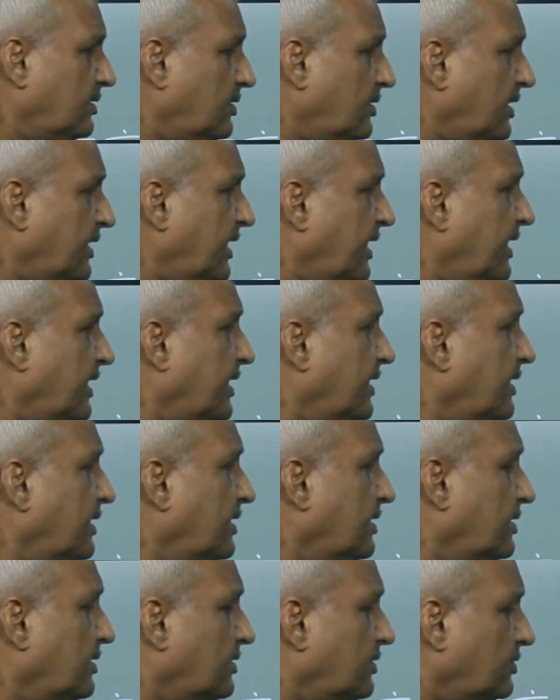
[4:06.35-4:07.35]
Okay.
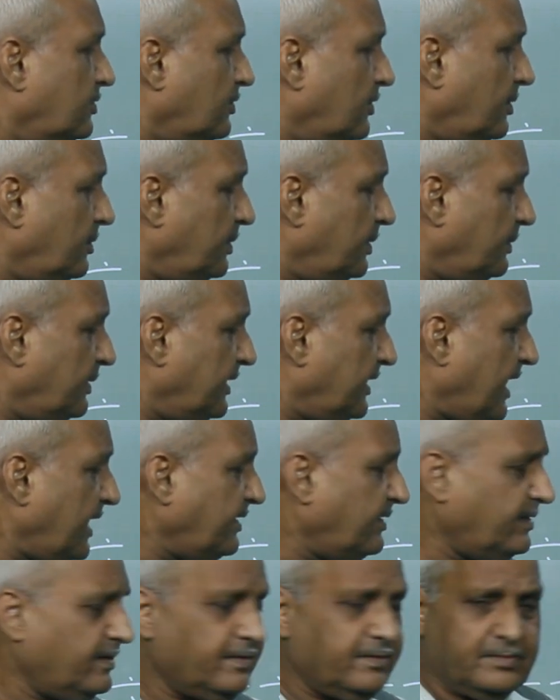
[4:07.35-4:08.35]
So, we will
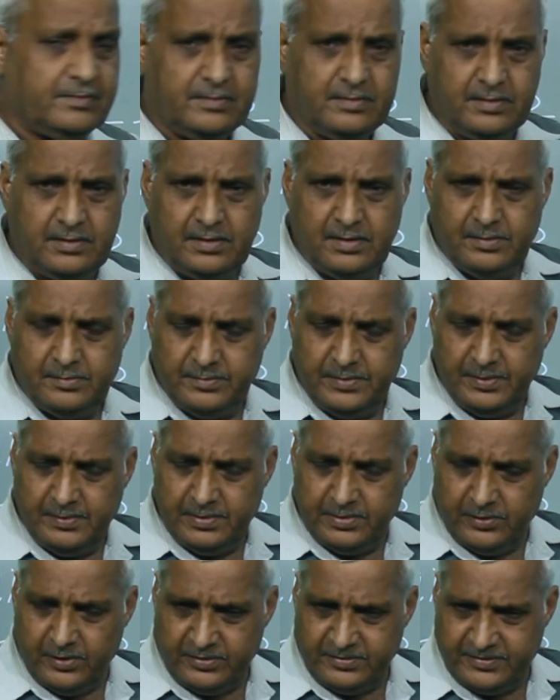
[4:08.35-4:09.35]
write, we
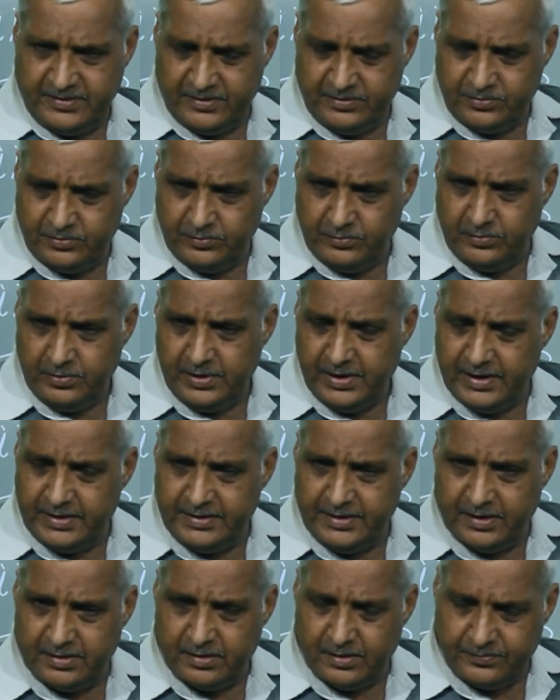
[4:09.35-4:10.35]
will not change to
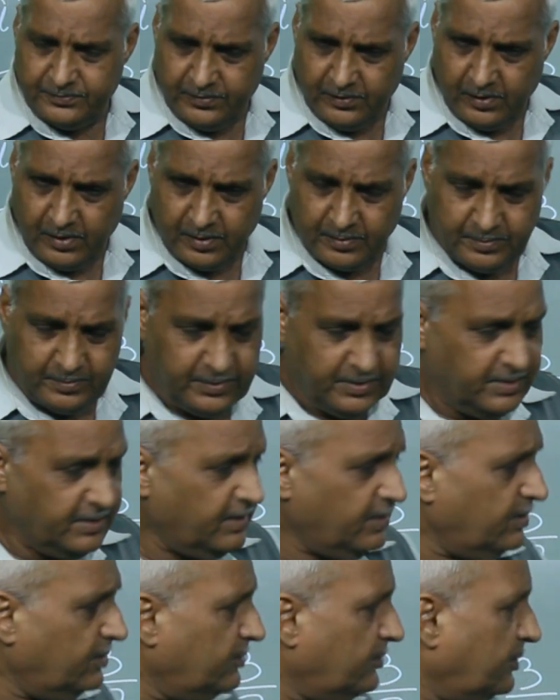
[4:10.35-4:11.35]
any other form.
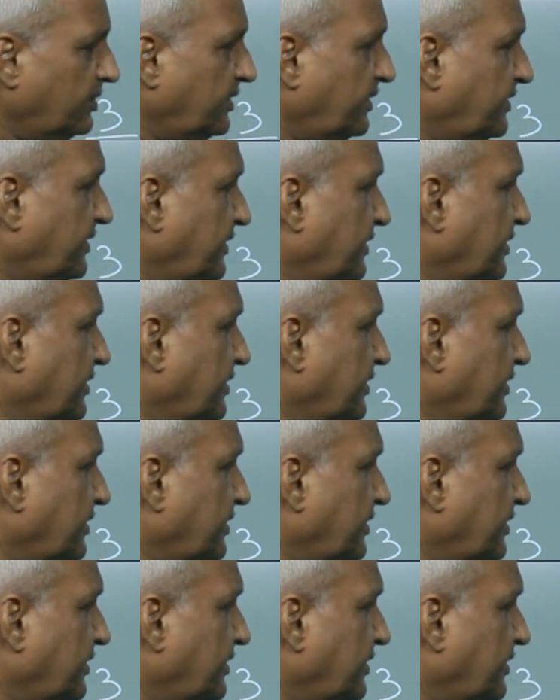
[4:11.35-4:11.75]
So, this